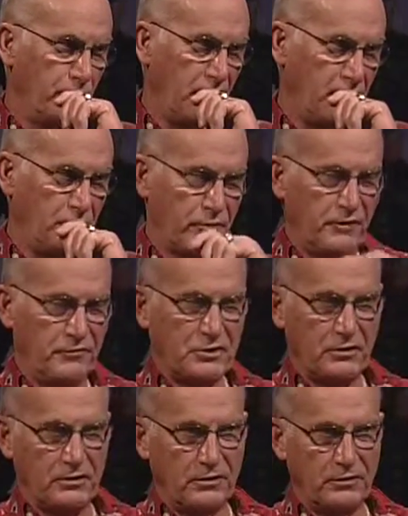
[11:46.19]
had
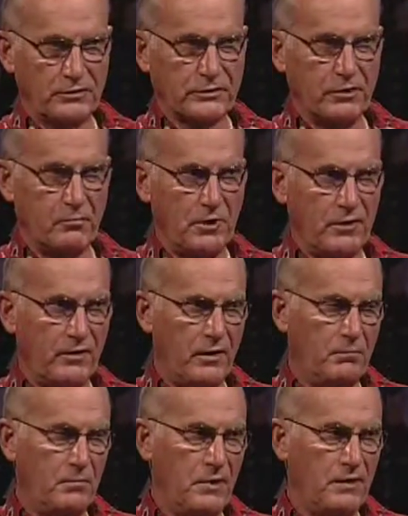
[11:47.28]
previously, in years gone by,
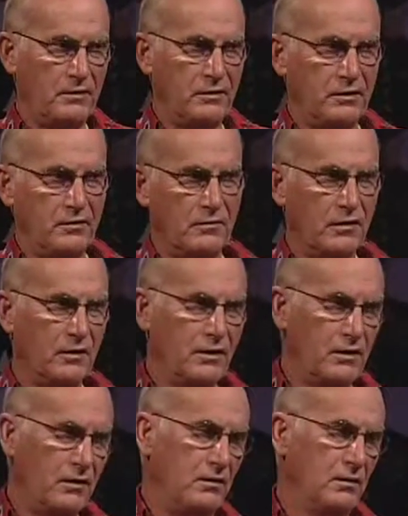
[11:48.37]
they had mandated that
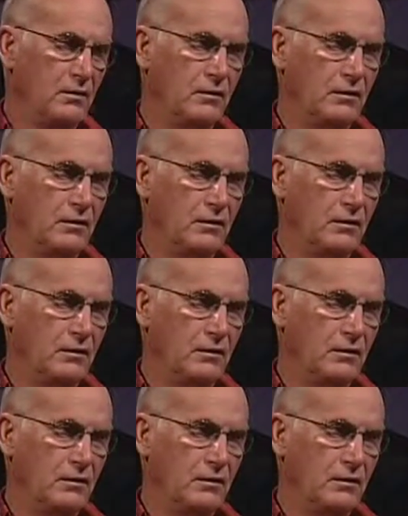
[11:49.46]
a,